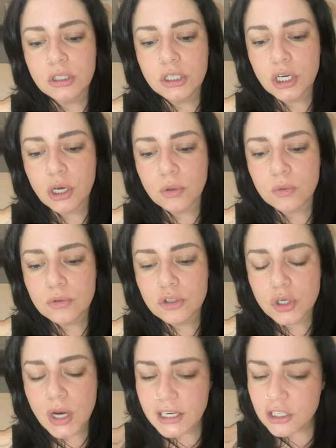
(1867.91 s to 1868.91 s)
you know,
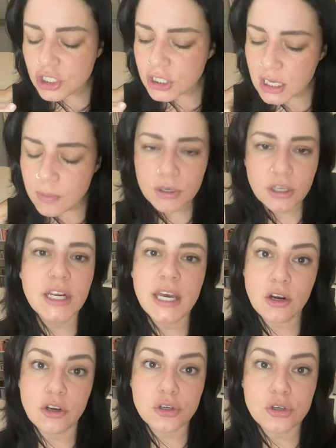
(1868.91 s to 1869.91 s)
try to just keep a good head
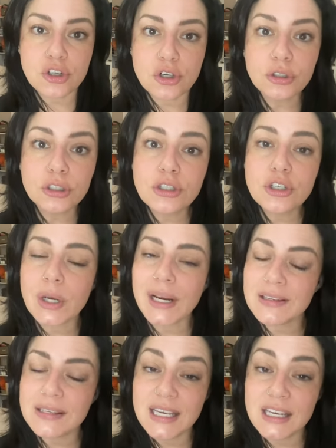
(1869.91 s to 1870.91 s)
on your shoulder, try
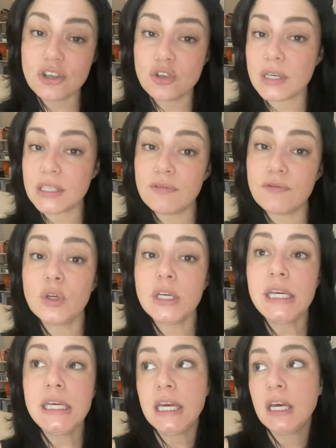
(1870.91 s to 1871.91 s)
to stay stress
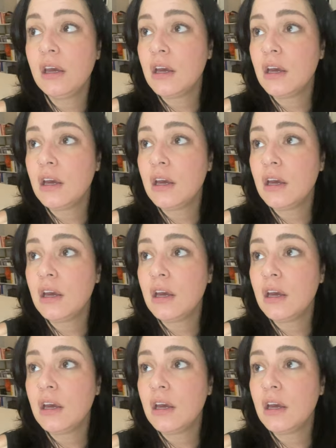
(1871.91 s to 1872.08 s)
free.